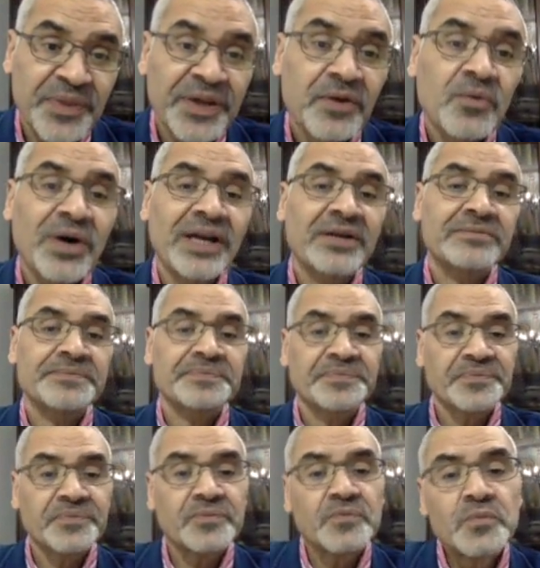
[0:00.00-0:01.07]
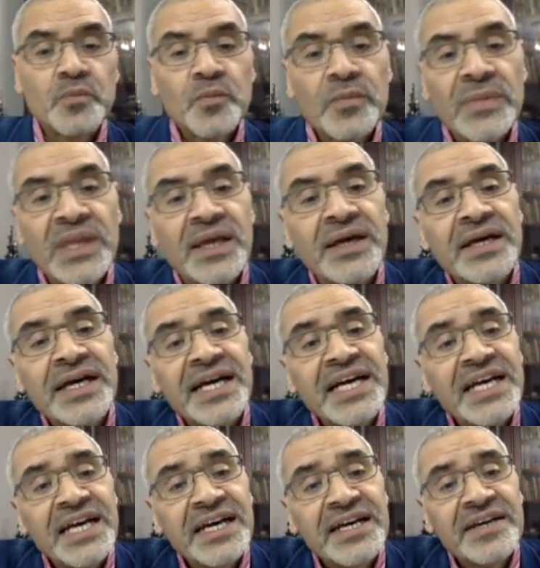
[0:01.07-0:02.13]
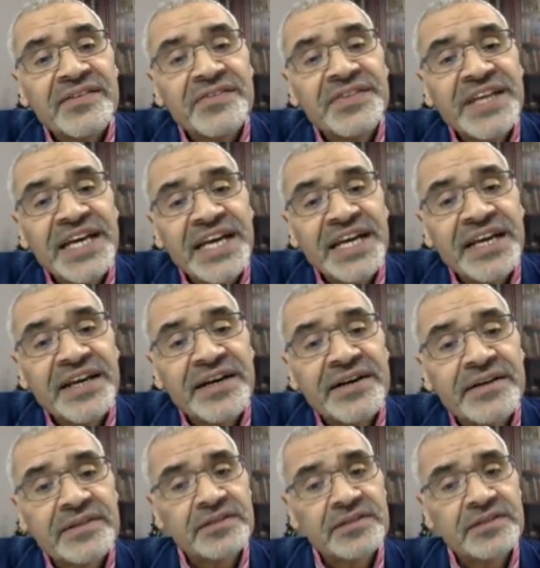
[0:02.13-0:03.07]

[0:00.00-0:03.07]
Well, the